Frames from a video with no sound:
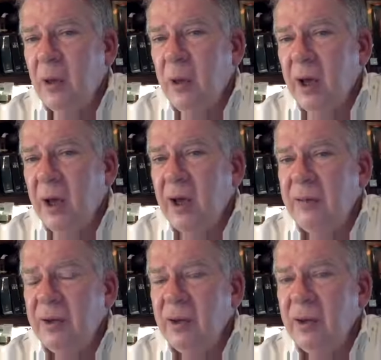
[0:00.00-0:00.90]
we
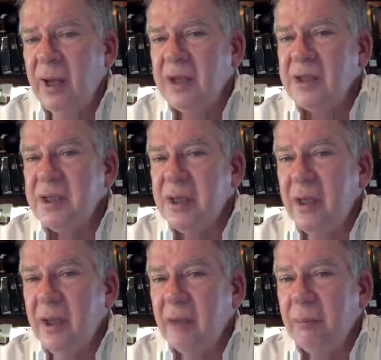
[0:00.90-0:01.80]
often do not see
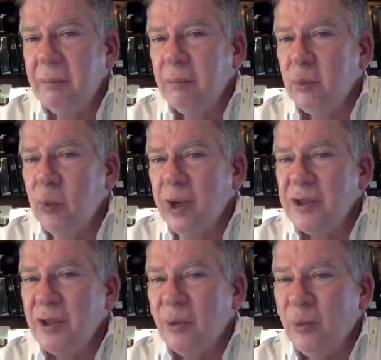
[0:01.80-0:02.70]
him
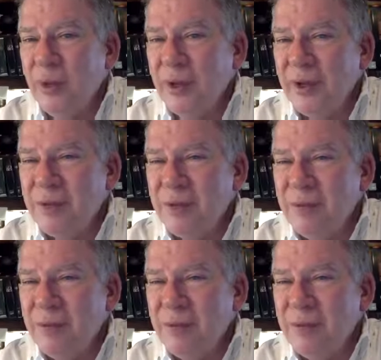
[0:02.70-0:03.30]
present with us.